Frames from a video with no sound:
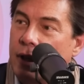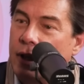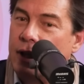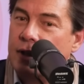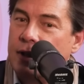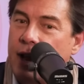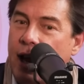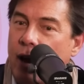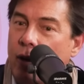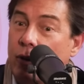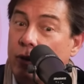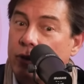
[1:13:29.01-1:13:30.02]
is
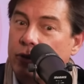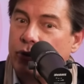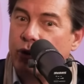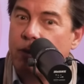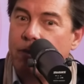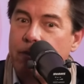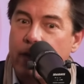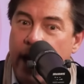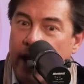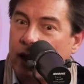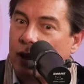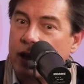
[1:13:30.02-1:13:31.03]
now
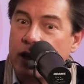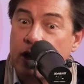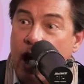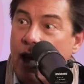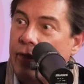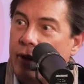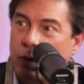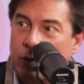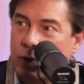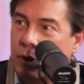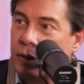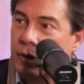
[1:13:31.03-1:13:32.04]
dramatically not their
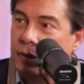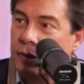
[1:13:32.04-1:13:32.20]
world.